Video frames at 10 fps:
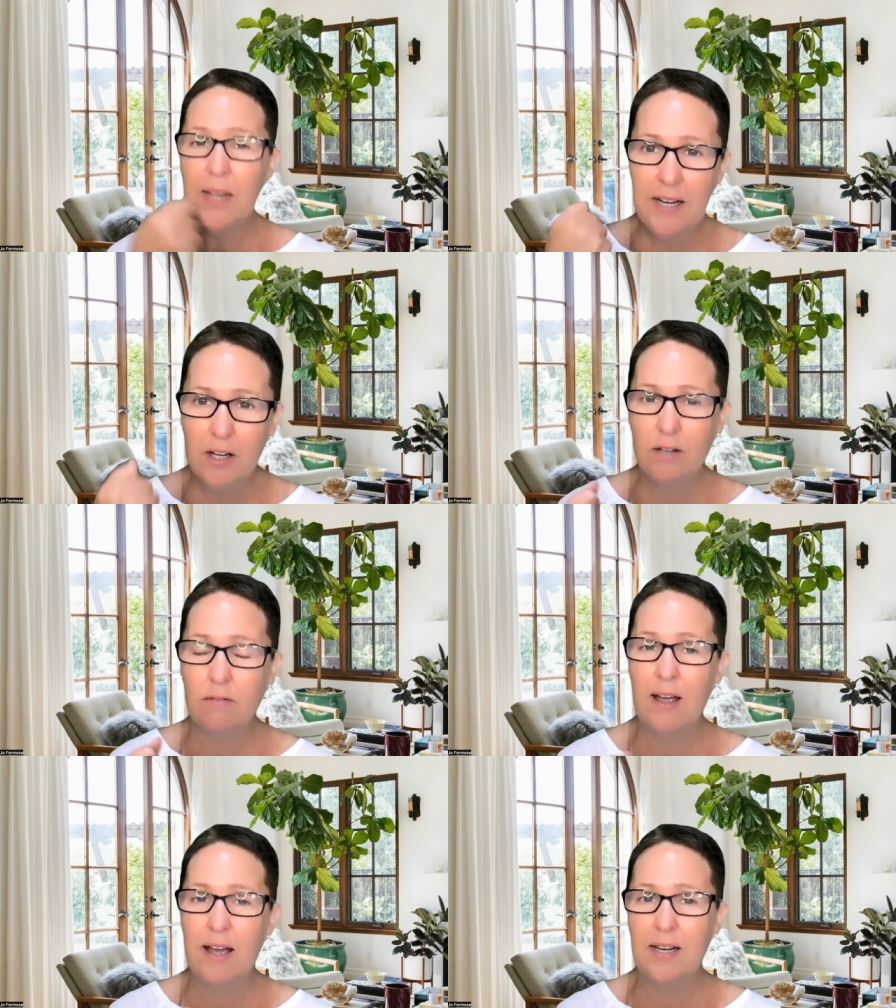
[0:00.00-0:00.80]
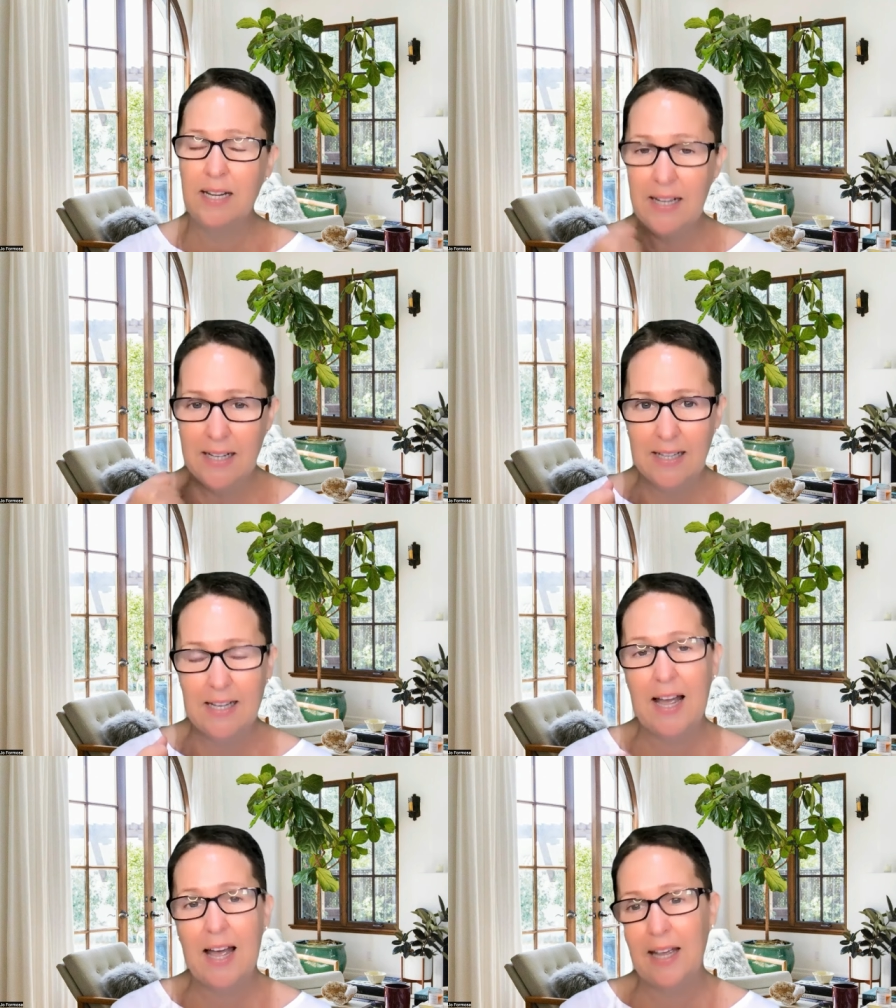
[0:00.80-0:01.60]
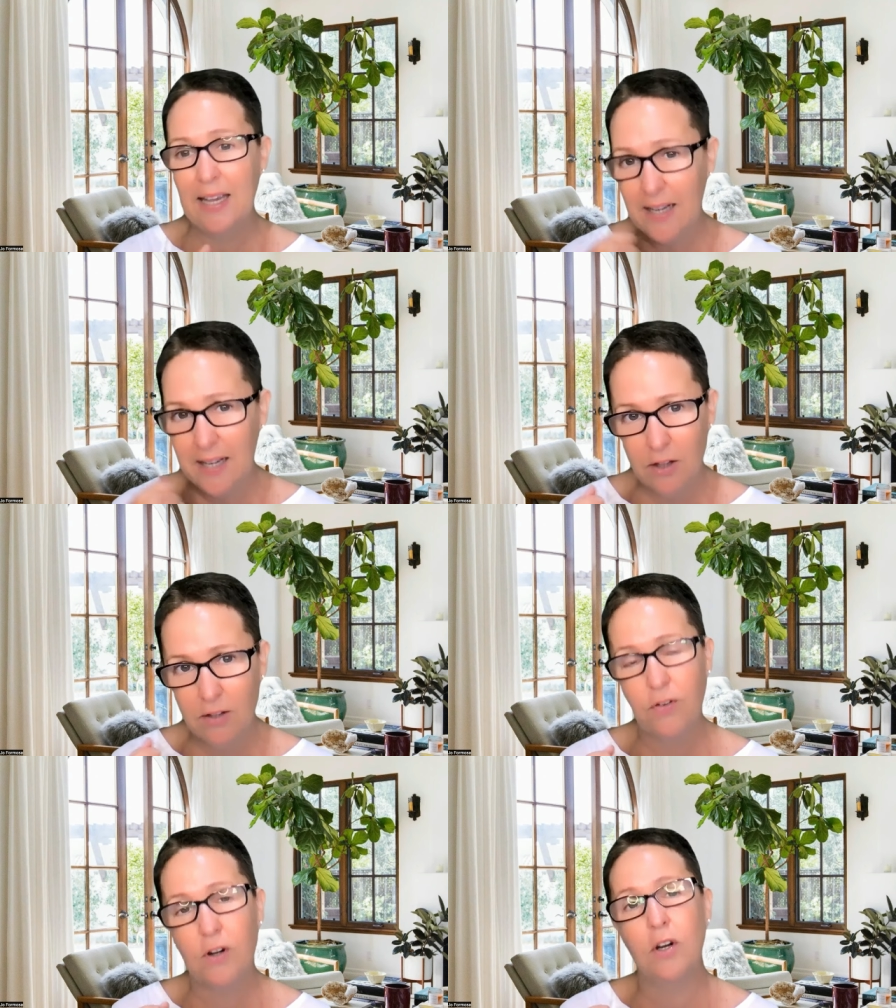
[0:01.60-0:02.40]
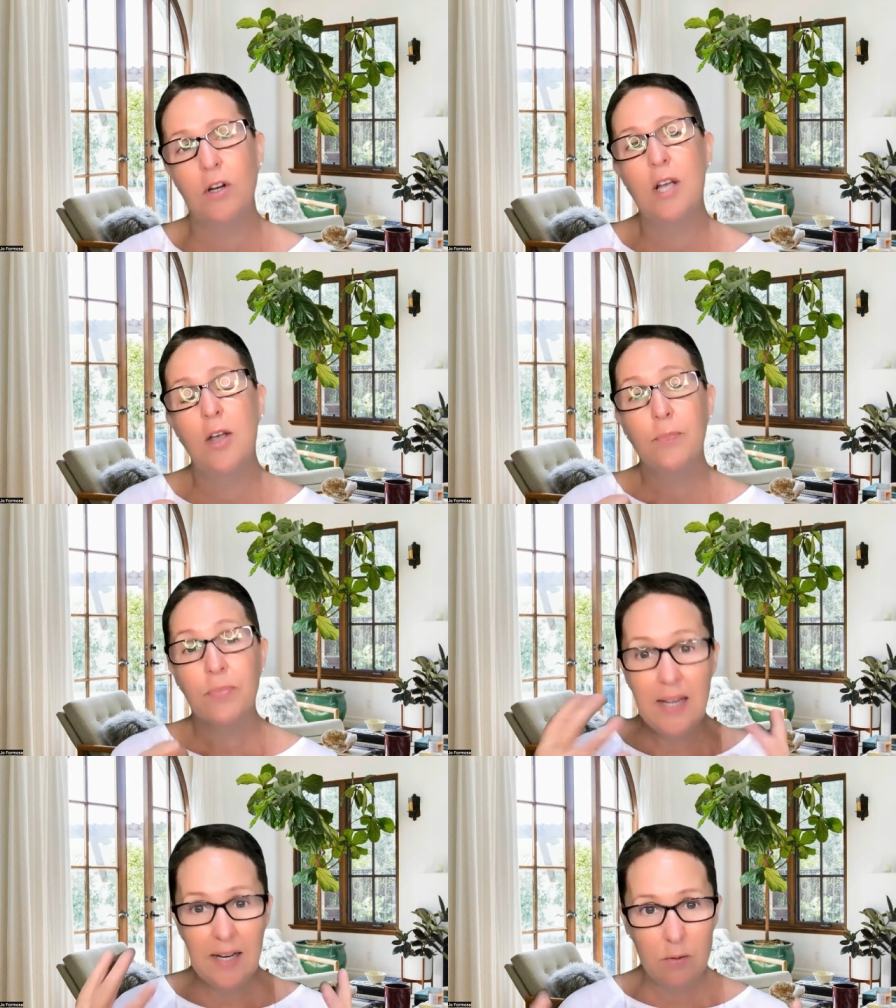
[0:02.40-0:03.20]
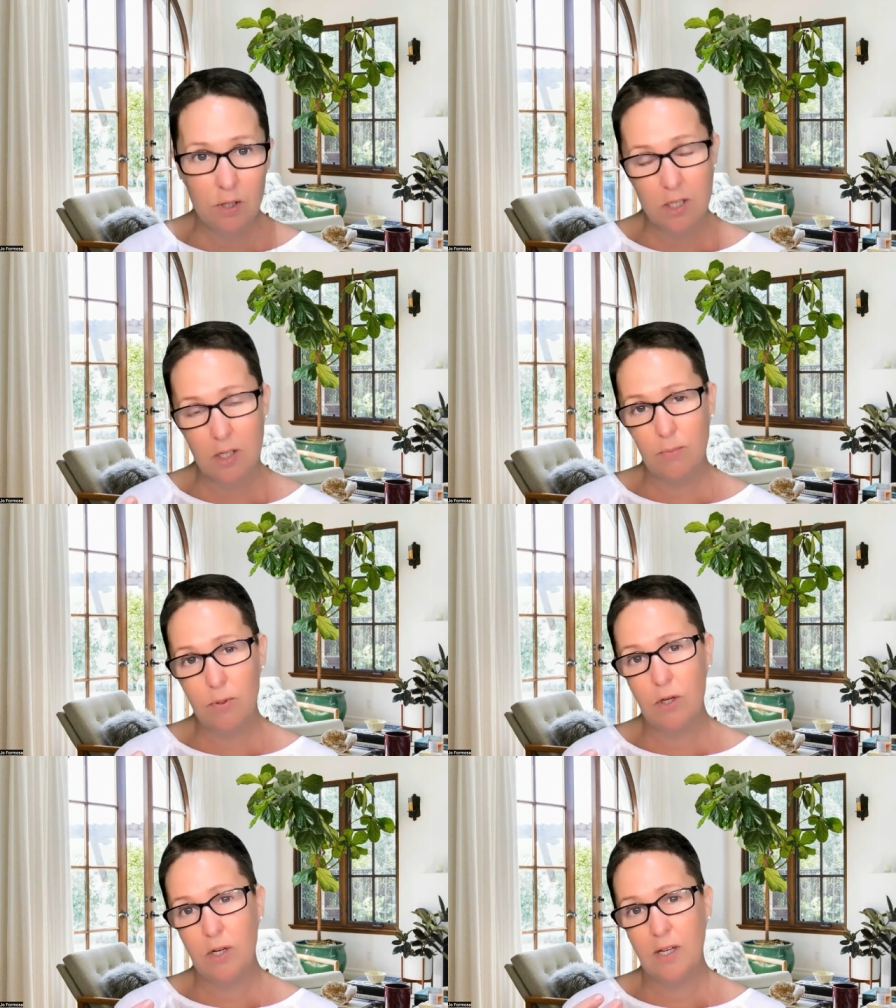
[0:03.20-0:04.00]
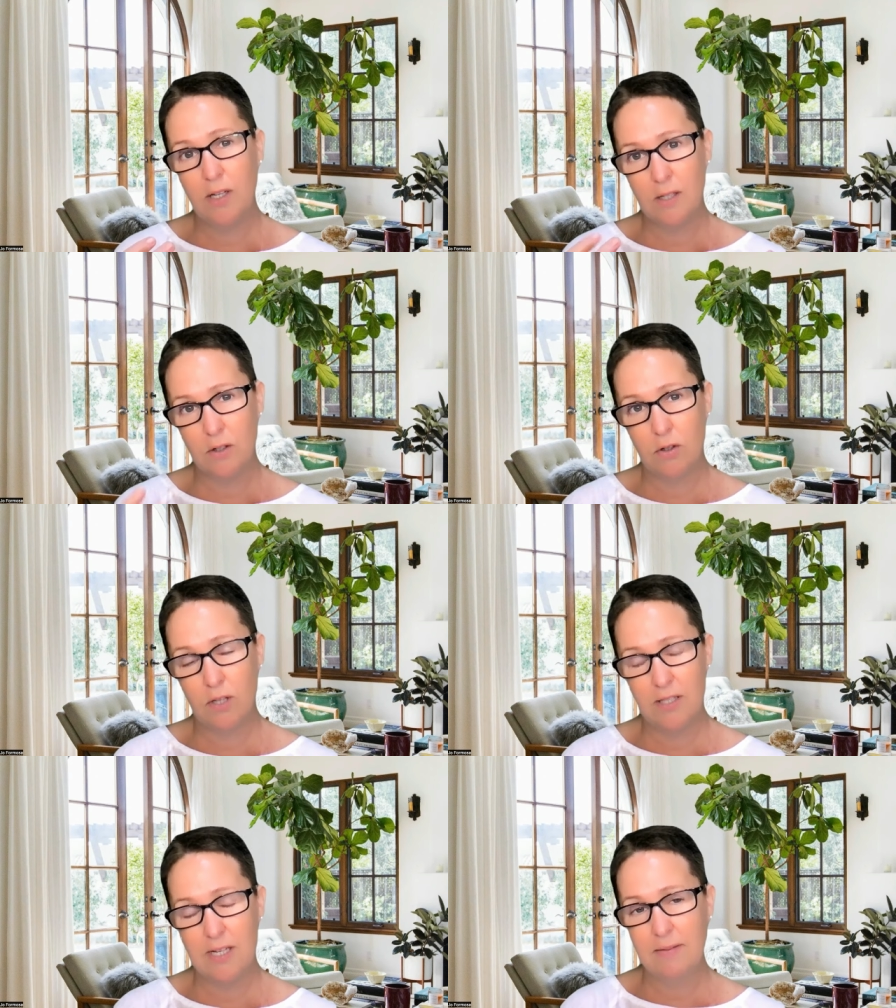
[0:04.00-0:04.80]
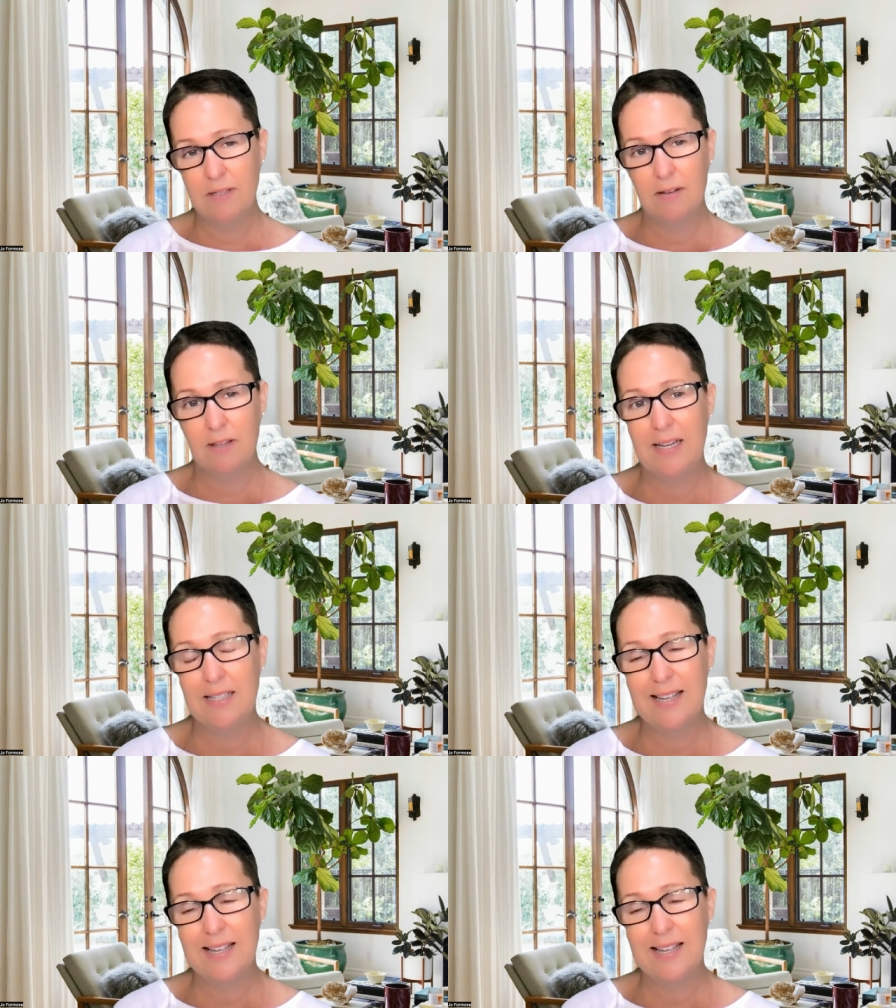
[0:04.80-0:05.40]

eating on the run, eating in the car, eating on the phone, eating watching computers and all those types of things.